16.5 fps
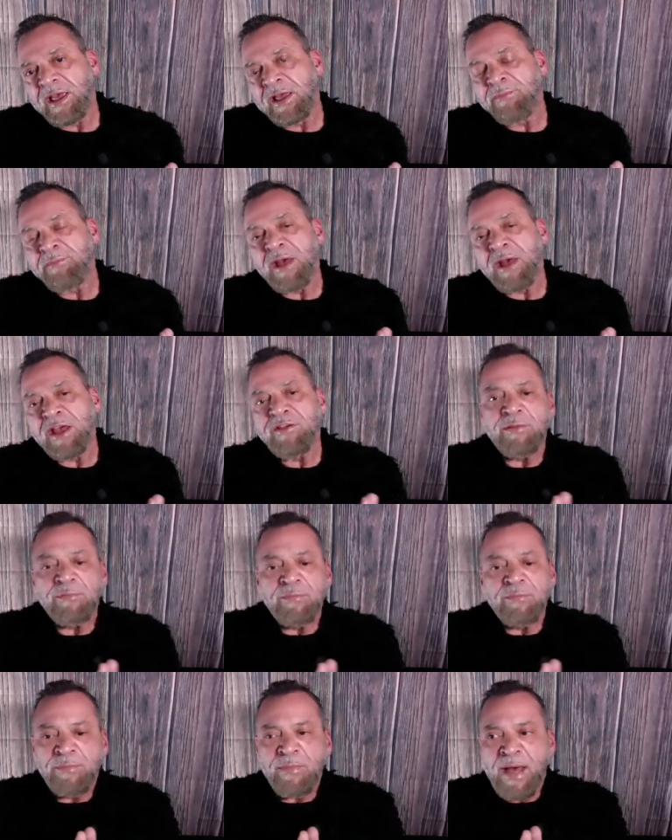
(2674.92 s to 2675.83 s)
And my,
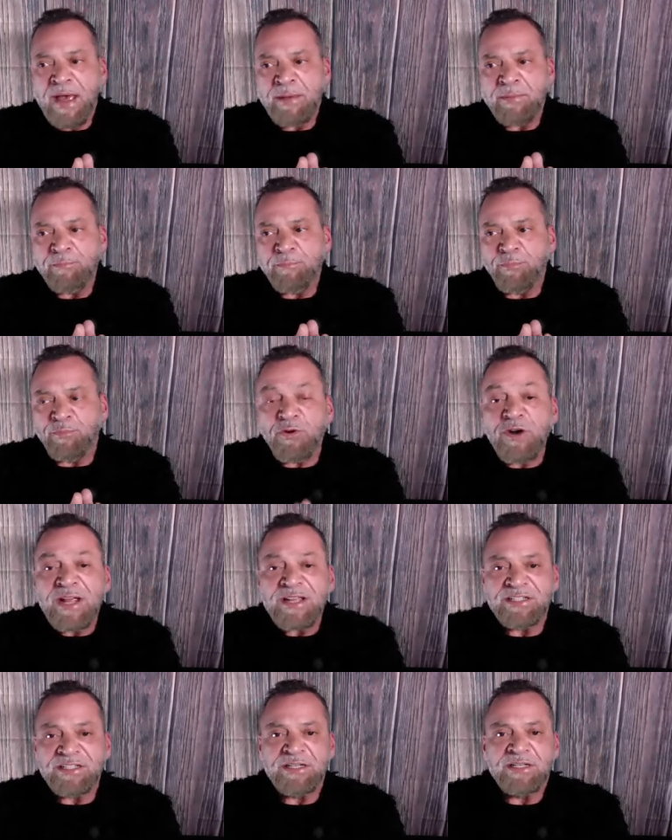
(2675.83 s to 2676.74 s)
my
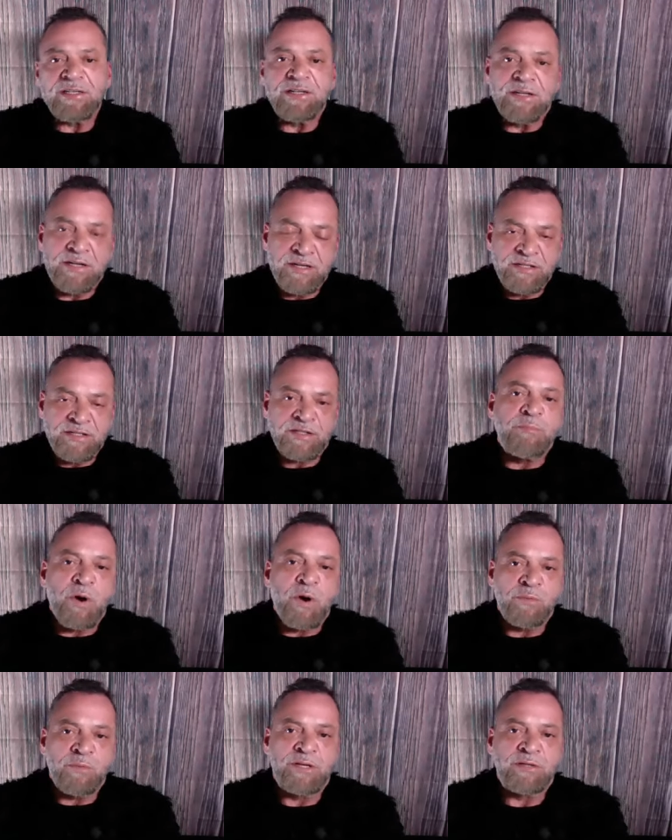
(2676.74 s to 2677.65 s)
present is the
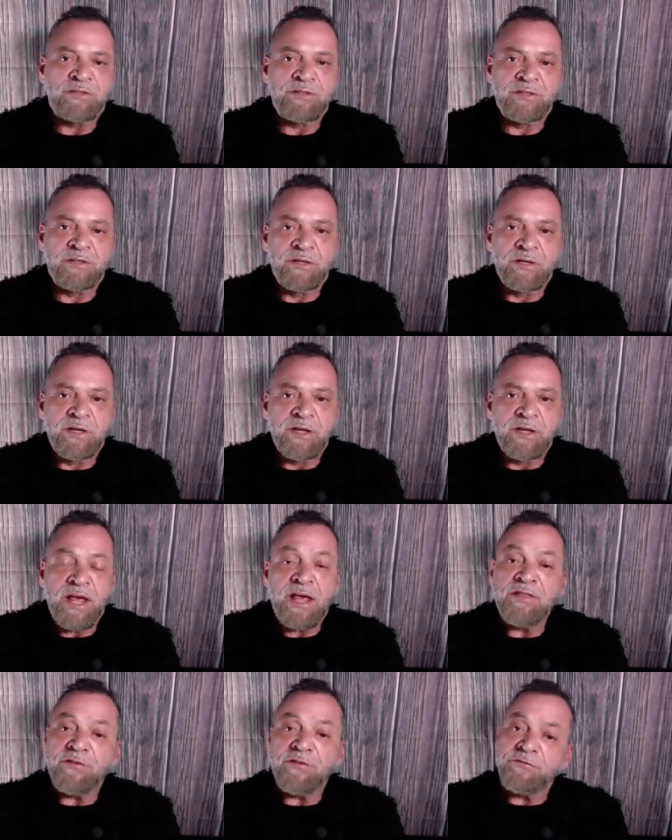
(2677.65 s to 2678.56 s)
moment,
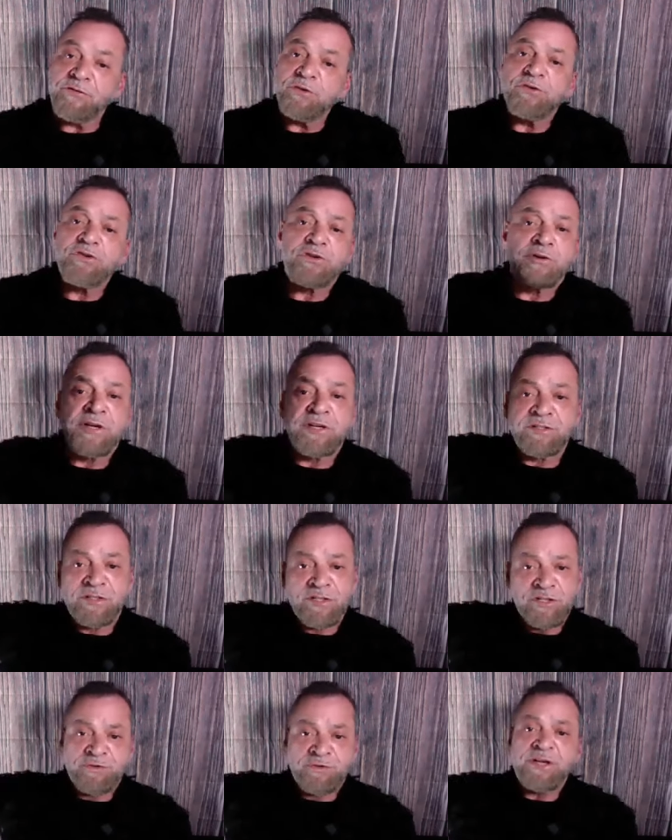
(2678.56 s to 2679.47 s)
and the future is
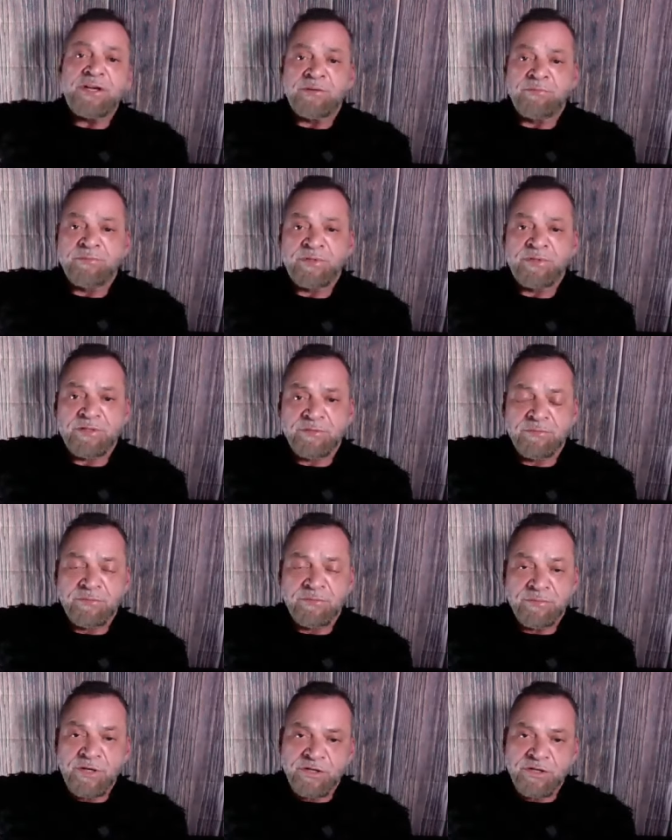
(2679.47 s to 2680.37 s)
the dreams,
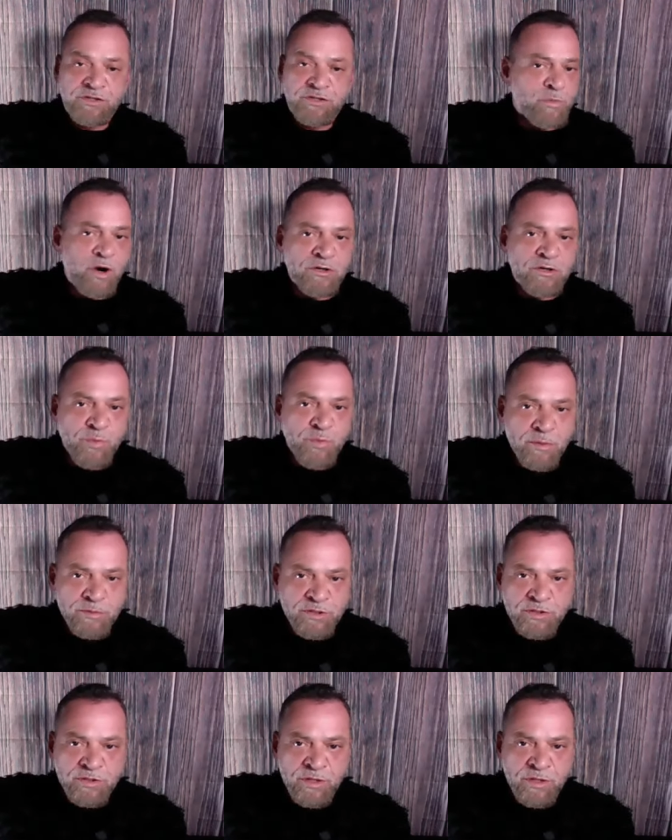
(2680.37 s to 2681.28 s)
because tomorrow's
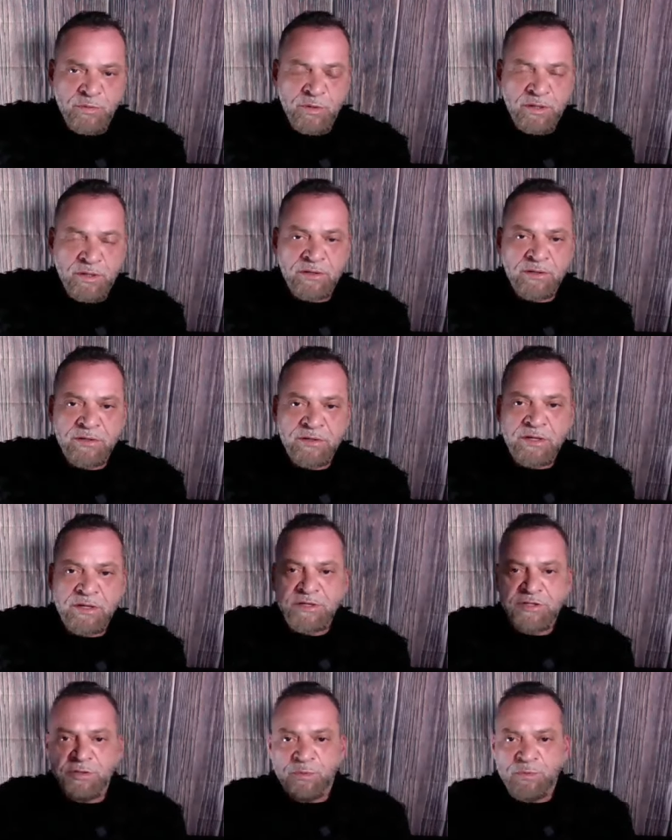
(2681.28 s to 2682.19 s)
promised to no one.
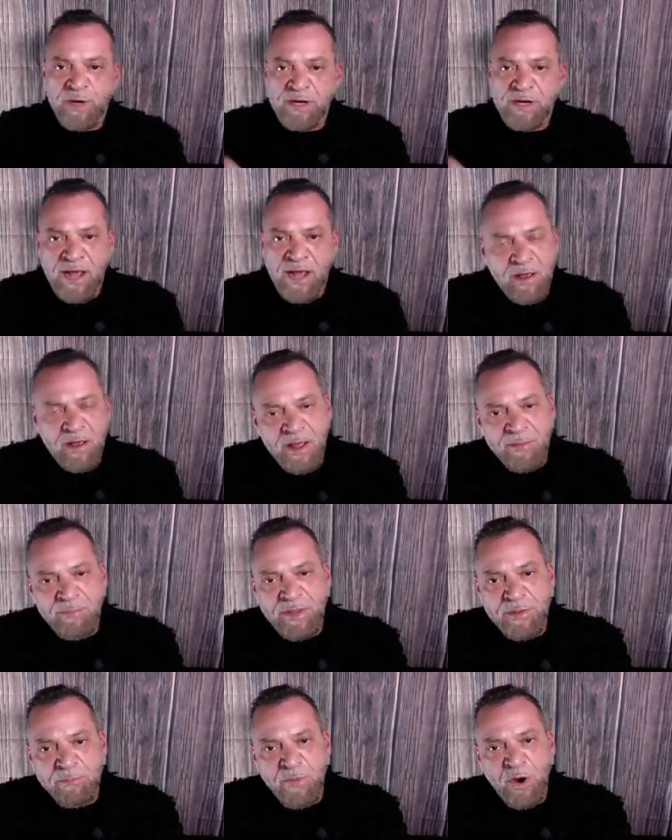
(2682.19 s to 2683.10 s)
So, right now, I'm
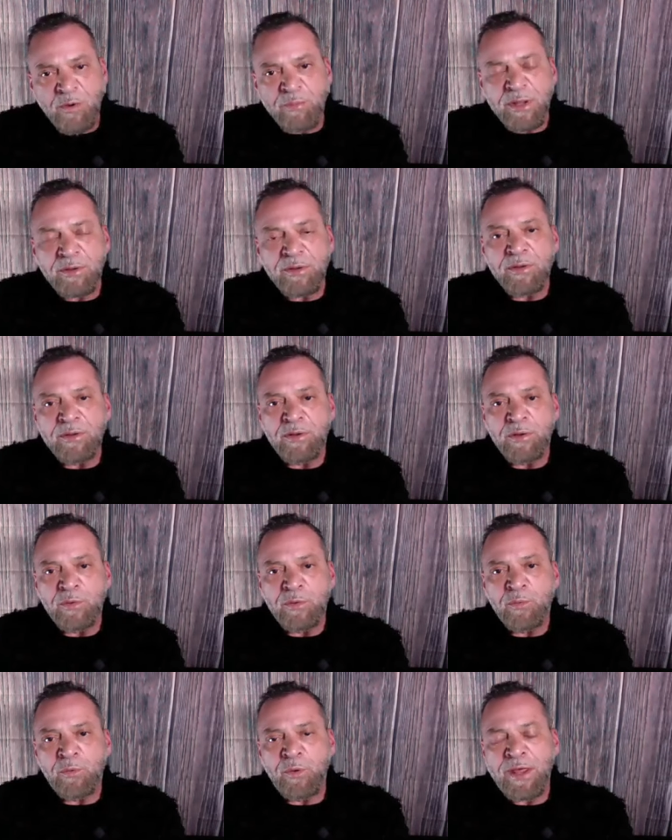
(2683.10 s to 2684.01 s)
in the moment
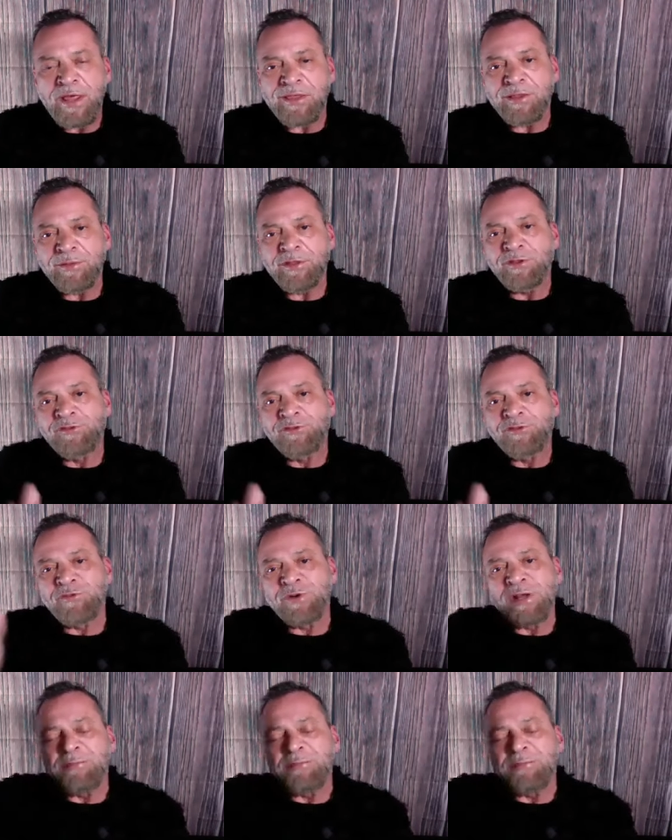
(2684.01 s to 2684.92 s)
with
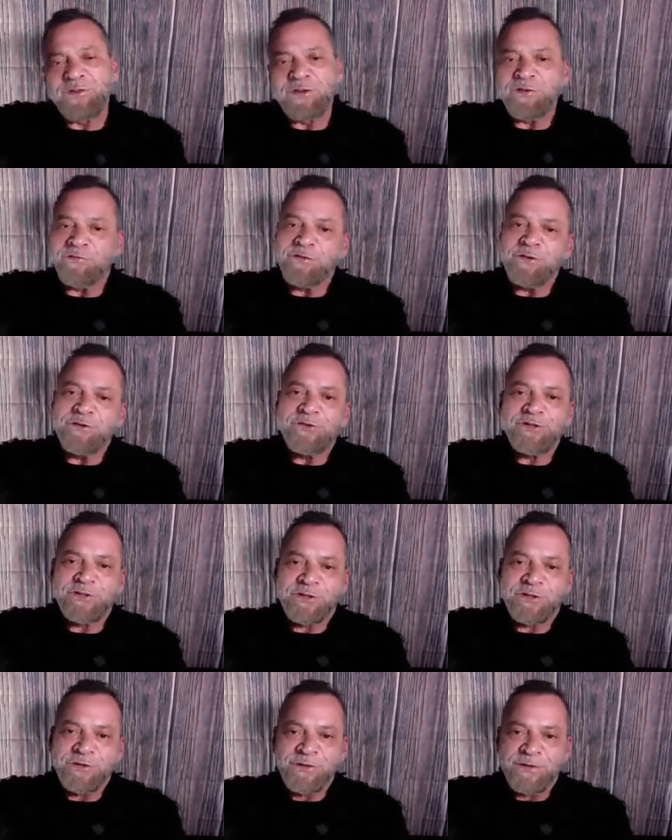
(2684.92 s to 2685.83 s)
dreams for the
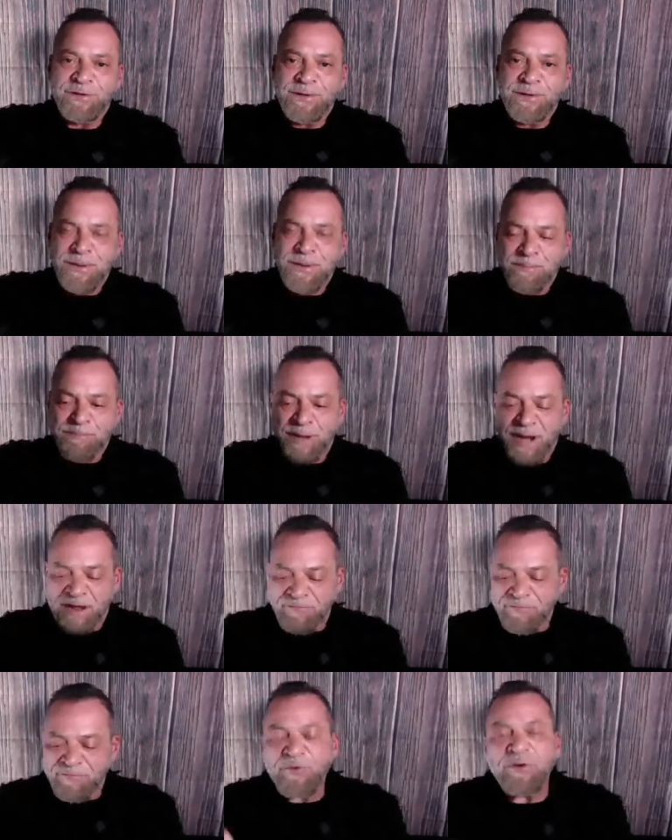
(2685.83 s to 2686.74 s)
future, but
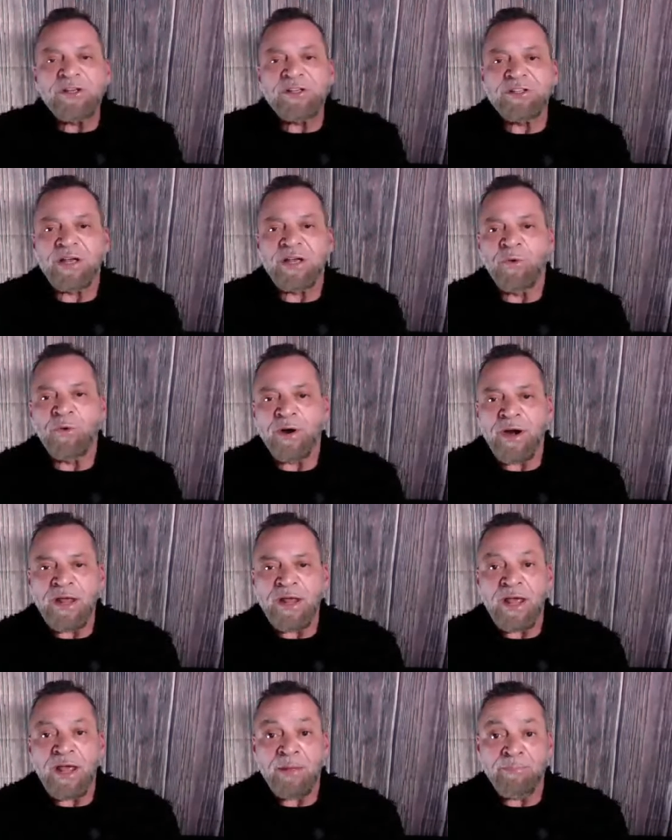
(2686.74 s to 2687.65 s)
I focus on where I
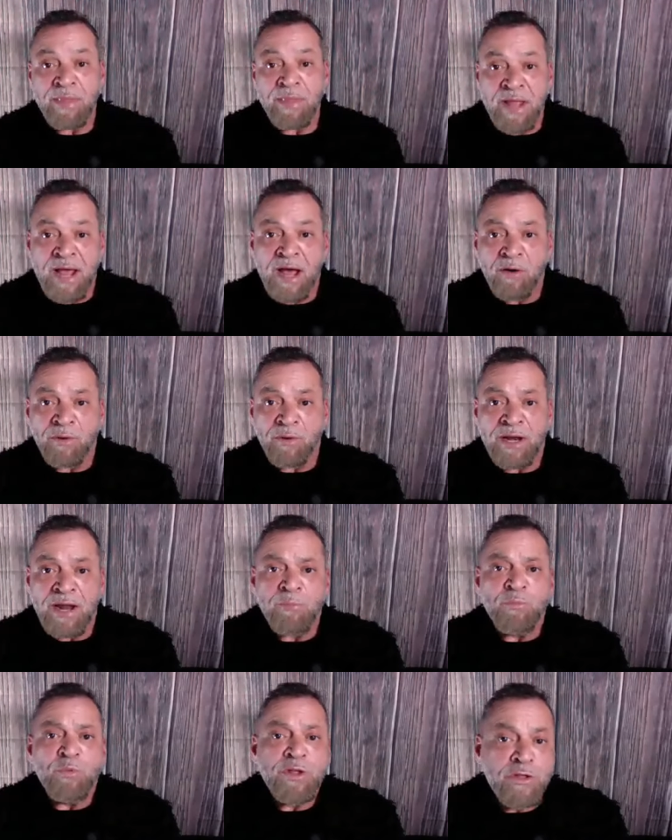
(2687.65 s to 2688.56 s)
am now, and
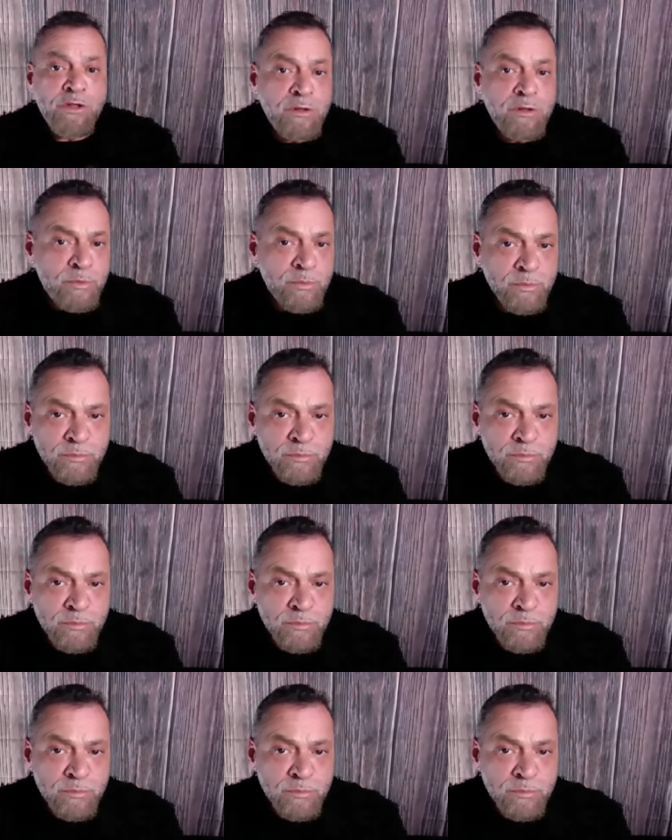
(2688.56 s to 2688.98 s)
I'm with you.